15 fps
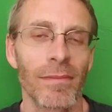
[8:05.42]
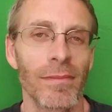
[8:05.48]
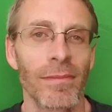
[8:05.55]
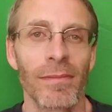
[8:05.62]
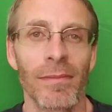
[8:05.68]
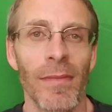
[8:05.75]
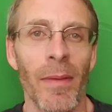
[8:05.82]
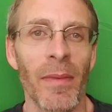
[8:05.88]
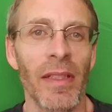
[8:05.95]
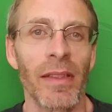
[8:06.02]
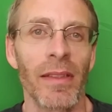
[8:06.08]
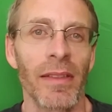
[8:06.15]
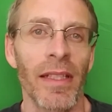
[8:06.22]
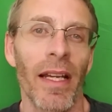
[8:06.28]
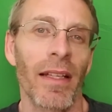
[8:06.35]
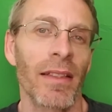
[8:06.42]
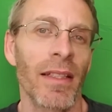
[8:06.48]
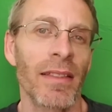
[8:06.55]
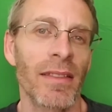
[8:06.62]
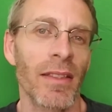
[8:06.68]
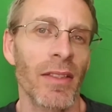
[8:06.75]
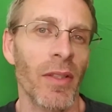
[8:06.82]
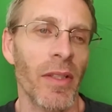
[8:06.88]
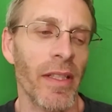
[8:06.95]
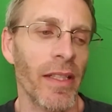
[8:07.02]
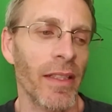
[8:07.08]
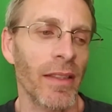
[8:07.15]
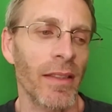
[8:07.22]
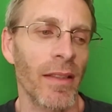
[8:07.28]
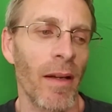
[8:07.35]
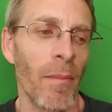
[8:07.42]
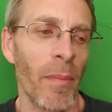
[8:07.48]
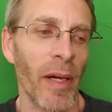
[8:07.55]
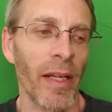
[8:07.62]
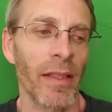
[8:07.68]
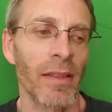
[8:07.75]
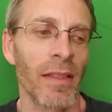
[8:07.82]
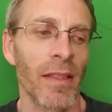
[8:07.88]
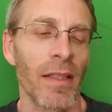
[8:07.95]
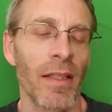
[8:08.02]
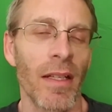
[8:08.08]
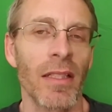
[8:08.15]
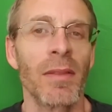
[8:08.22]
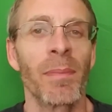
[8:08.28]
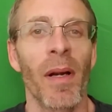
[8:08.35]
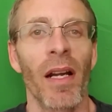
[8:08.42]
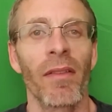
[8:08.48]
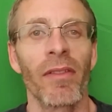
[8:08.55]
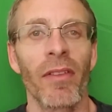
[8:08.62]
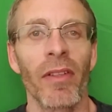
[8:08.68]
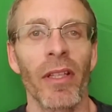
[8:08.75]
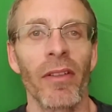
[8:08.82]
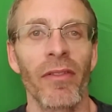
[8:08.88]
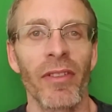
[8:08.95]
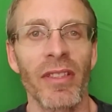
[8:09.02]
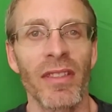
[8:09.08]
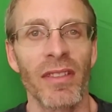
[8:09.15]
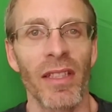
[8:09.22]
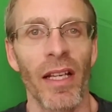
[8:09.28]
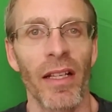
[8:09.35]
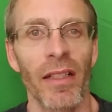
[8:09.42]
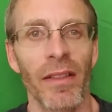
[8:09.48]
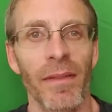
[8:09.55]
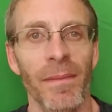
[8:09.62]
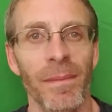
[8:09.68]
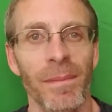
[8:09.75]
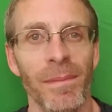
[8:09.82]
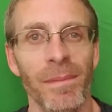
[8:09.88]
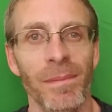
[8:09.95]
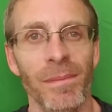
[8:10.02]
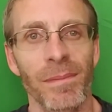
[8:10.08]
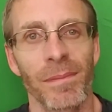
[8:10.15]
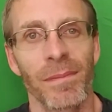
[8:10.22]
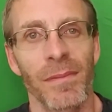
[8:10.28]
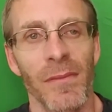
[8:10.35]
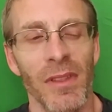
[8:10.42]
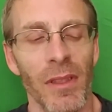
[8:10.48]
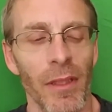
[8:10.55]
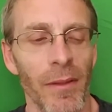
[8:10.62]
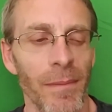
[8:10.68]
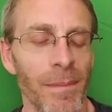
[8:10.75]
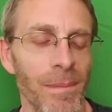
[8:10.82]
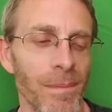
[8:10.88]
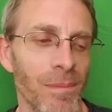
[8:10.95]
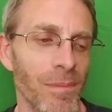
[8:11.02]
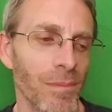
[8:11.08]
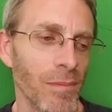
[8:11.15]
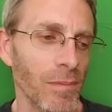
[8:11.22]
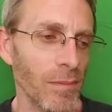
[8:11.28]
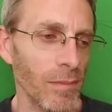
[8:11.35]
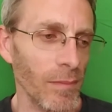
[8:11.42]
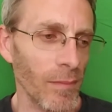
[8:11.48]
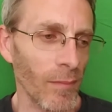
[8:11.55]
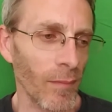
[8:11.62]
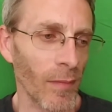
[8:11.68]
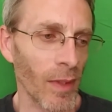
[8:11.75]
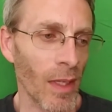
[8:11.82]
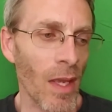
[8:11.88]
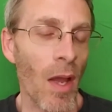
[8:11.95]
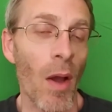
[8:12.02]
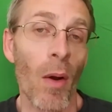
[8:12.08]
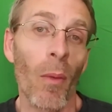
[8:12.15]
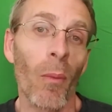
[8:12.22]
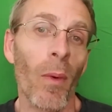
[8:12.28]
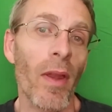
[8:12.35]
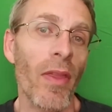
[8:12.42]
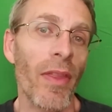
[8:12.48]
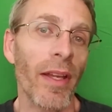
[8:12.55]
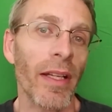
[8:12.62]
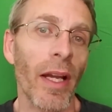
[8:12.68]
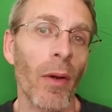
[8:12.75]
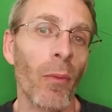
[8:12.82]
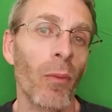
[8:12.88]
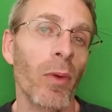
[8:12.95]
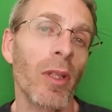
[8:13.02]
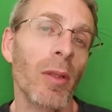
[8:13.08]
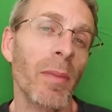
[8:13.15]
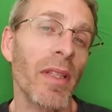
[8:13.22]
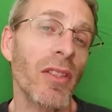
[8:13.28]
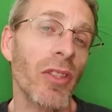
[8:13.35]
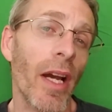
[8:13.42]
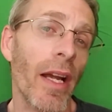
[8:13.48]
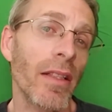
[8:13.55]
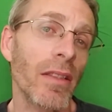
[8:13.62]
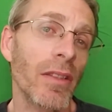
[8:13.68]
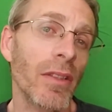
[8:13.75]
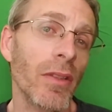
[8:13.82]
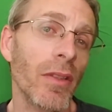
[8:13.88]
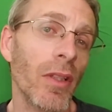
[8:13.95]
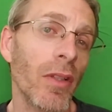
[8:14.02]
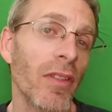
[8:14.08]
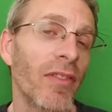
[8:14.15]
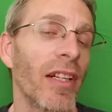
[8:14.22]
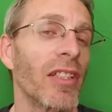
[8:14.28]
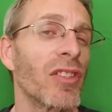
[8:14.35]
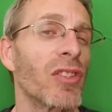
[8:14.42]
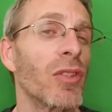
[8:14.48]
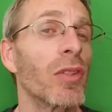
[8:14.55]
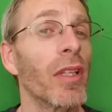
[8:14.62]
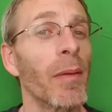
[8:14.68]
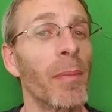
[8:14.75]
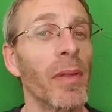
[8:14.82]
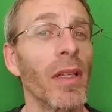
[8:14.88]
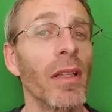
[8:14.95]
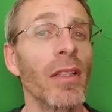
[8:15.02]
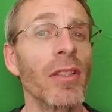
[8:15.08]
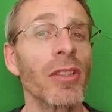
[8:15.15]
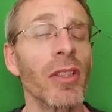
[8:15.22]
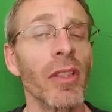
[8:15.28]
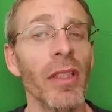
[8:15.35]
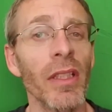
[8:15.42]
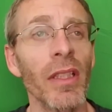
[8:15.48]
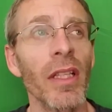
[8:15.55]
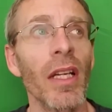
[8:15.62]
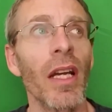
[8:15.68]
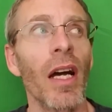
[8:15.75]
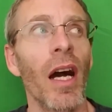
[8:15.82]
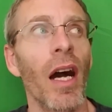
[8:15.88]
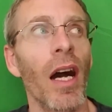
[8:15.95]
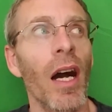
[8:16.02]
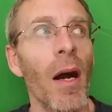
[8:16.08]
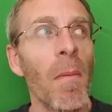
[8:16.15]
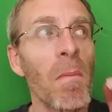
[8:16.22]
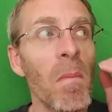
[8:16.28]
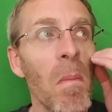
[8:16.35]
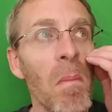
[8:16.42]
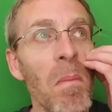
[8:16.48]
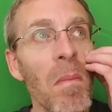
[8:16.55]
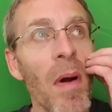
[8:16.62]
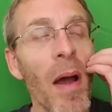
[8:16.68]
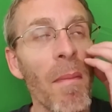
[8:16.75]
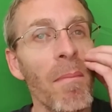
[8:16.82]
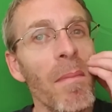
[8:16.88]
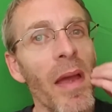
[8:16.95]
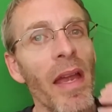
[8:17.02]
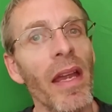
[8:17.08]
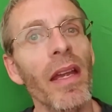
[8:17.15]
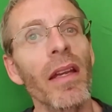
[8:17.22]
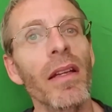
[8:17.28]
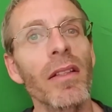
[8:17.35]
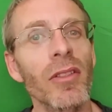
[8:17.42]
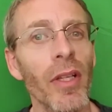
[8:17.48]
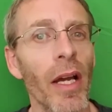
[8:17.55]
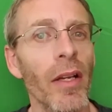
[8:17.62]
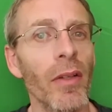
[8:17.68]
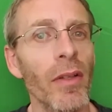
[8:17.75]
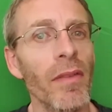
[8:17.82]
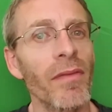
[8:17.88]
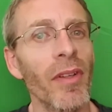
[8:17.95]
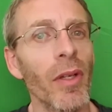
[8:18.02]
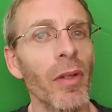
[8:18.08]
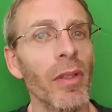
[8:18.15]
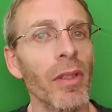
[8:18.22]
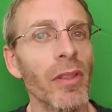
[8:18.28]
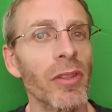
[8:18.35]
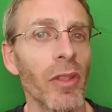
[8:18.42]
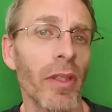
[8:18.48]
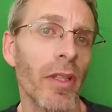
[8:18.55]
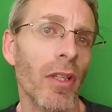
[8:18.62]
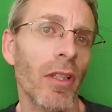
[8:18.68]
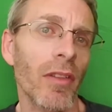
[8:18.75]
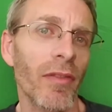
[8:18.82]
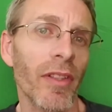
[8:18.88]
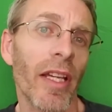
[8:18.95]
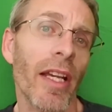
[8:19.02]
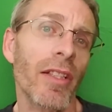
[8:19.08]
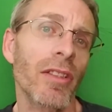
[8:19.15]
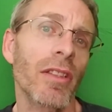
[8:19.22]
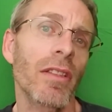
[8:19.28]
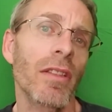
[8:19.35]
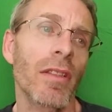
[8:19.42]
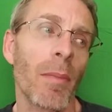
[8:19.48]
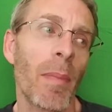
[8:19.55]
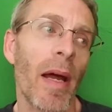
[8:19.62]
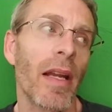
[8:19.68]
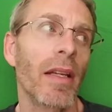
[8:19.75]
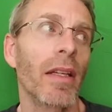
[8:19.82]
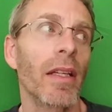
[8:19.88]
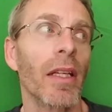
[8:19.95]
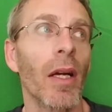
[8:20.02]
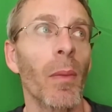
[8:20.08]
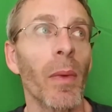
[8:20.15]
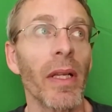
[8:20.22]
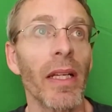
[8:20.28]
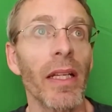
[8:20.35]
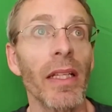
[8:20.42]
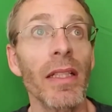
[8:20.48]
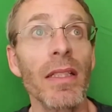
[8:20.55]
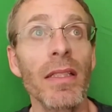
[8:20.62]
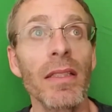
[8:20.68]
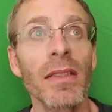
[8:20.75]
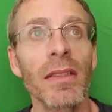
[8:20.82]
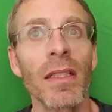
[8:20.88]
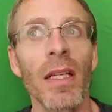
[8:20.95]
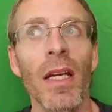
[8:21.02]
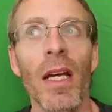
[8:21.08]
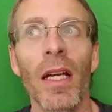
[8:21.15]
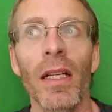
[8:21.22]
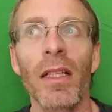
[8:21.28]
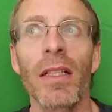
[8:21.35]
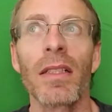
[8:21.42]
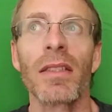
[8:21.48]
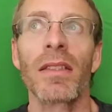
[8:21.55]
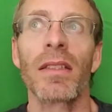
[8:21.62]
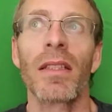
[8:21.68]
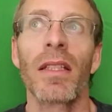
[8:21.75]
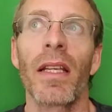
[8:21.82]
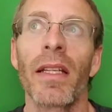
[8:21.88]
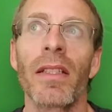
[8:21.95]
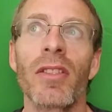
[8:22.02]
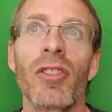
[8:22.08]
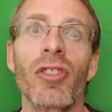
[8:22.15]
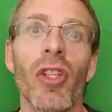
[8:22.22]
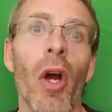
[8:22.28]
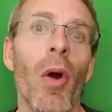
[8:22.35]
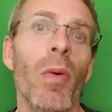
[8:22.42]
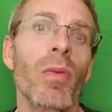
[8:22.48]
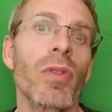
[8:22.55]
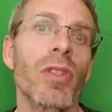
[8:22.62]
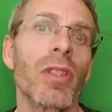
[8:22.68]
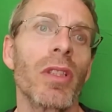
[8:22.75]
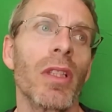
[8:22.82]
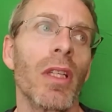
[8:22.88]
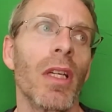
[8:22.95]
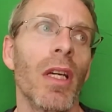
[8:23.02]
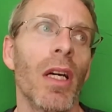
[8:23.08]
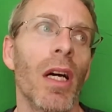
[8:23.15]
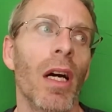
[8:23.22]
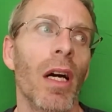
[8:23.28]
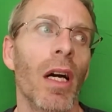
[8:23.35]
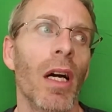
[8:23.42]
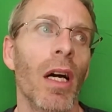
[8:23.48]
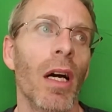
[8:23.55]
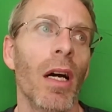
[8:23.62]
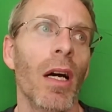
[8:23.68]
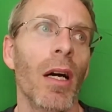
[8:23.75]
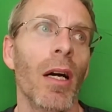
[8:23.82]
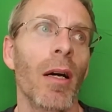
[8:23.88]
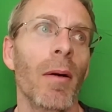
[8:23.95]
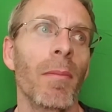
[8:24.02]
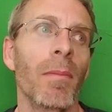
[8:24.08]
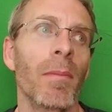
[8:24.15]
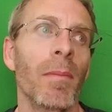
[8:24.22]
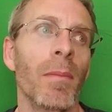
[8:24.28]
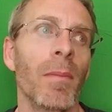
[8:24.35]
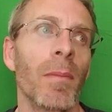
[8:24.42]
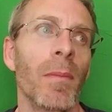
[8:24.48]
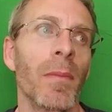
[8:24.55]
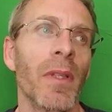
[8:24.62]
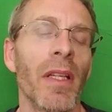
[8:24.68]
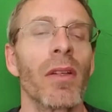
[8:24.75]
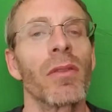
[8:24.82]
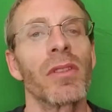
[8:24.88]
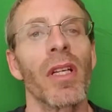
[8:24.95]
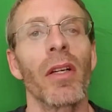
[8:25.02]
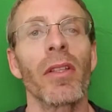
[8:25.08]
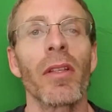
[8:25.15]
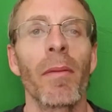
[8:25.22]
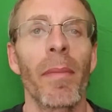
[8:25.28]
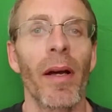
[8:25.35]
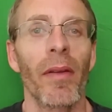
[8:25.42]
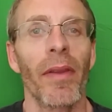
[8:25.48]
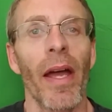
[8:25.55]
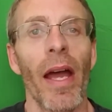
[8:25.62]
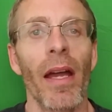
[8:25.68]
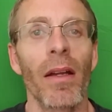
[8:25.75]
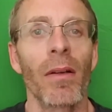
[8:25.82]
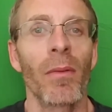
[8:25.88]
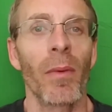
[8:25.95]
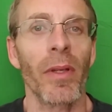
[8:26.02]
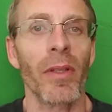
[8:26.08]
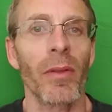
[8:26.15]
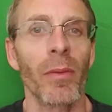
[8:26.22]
I mean, yeah, it's annoying, but it's part of living in a free society. So, one thing I will be trying to do, though, if I do get put on a jury, I may try to invoke jury nullification, depending on what it is, because they don't tell you about that when you